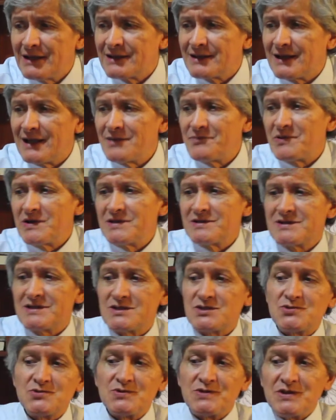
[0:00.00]
That brings
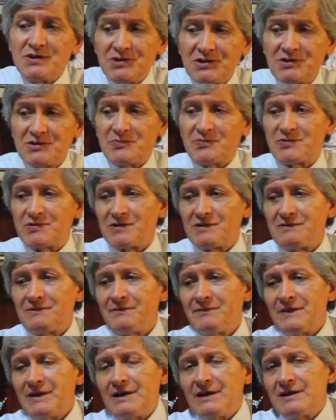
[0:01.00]
us to the other problem.
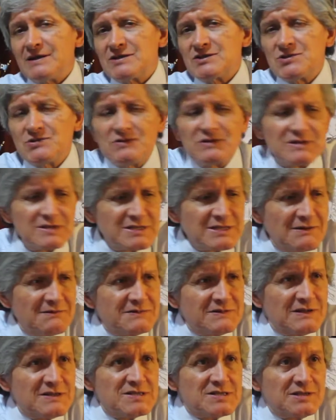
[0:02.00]
Students
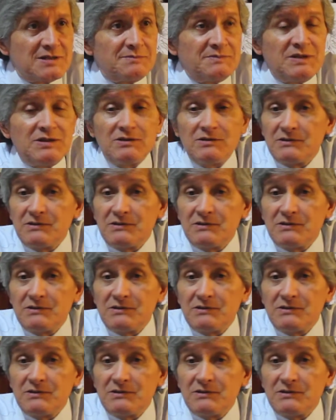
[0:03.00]
sometimes tell me,